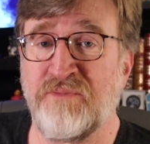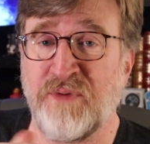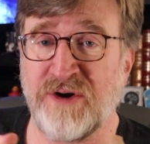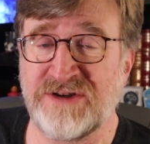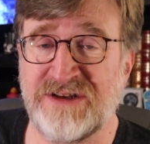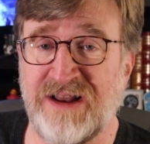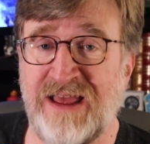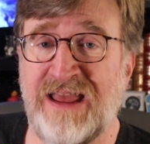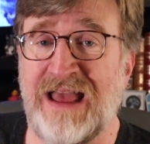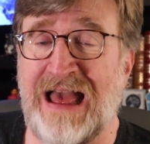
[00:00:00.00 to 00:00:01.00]

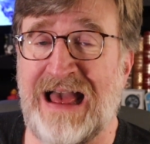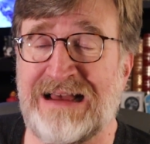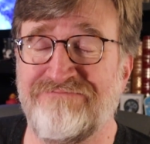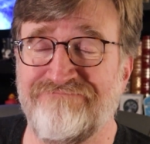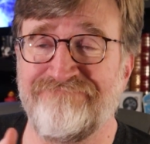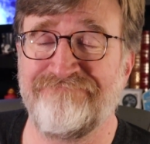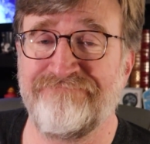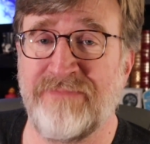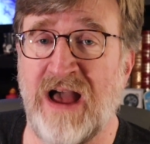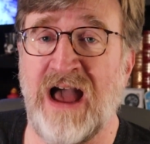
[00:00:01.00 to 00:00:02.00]
Personally,
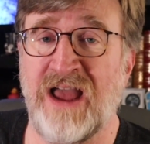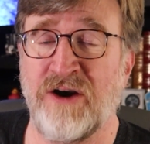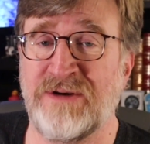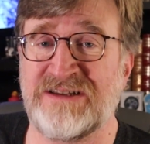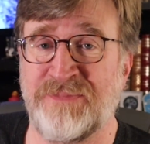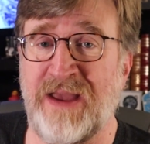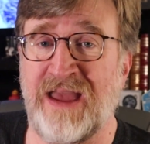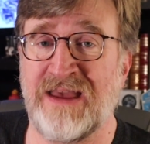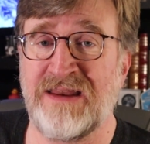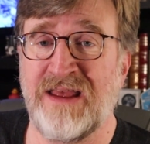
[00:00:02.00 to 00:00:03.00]
I always
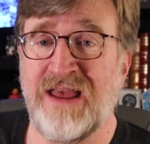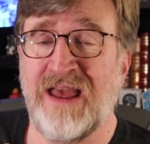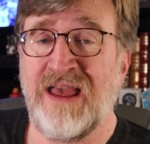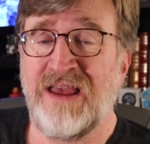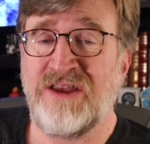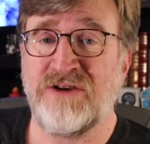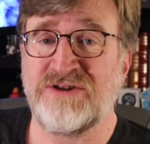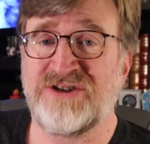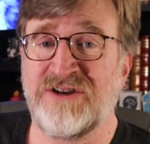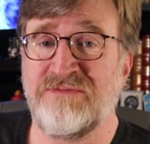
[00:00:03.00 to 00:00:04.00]
pay it. You
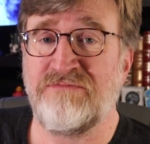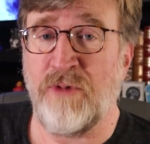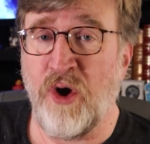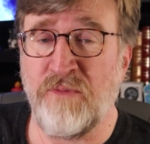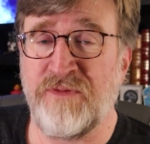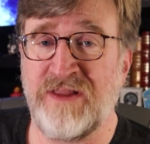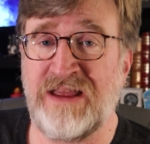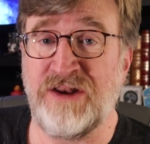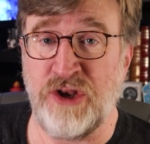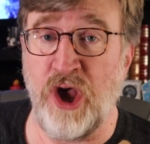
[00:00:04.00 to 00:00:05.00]
should
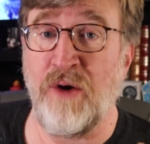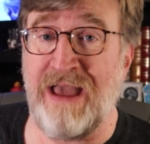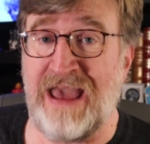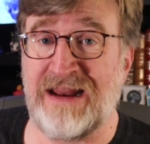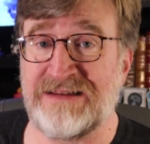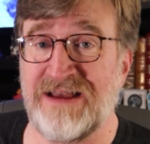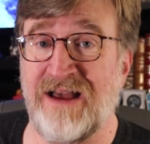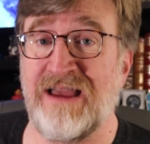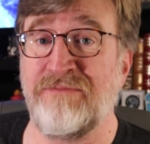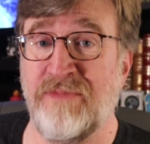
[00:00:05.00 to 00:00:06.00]
hopefully know ahead of
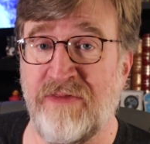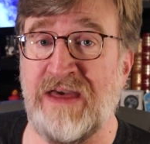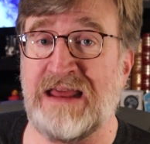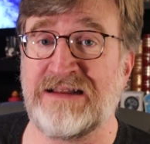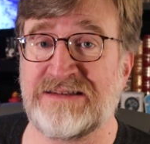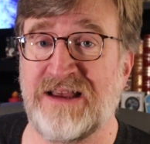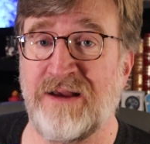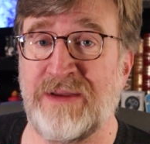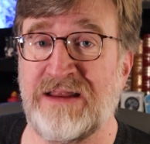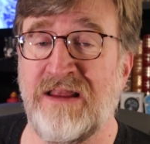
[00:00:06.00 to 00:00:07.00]
time that it's
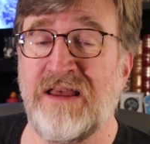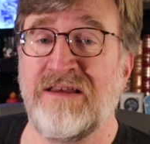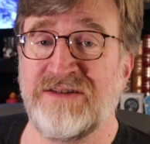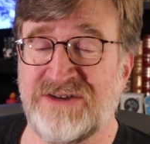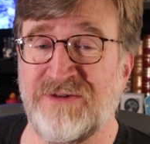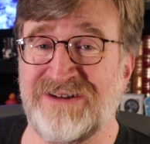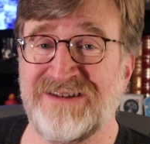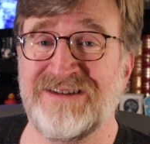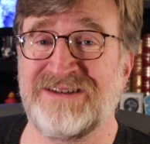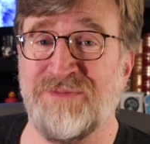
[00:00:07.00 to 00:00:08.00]
coming so it
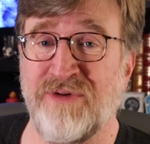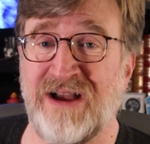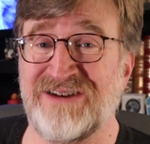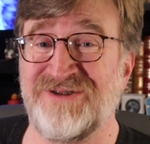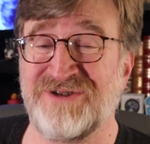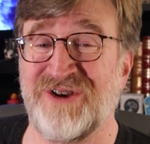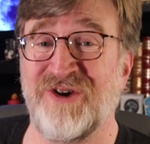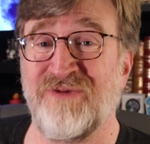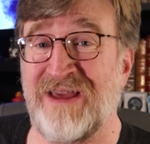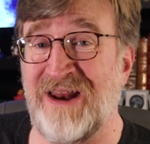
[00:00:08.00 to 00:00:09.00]
doesn't surprise you, so
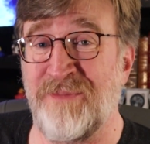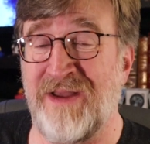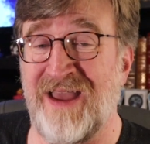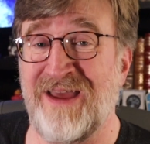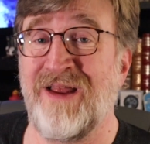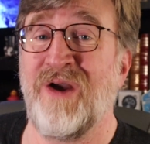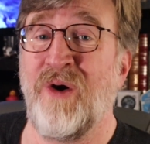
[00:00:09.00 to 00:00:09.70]
you're ready to pay it.